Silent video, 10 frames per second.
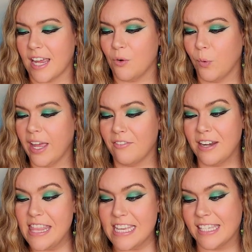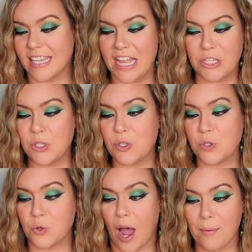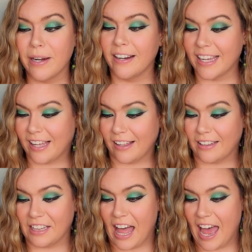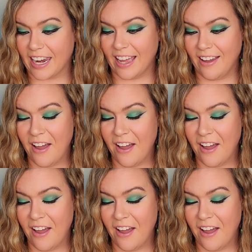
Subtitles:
and we have it in the scent Strawberry Colada.